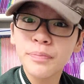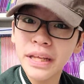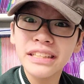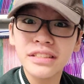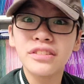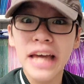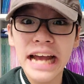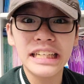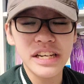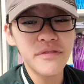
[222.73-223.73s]
places to
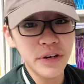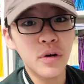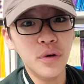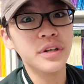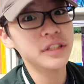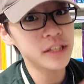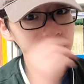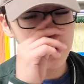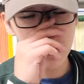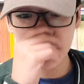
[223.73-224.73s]
actually record
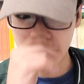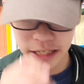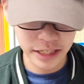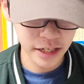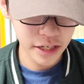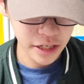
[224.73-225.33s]
some music.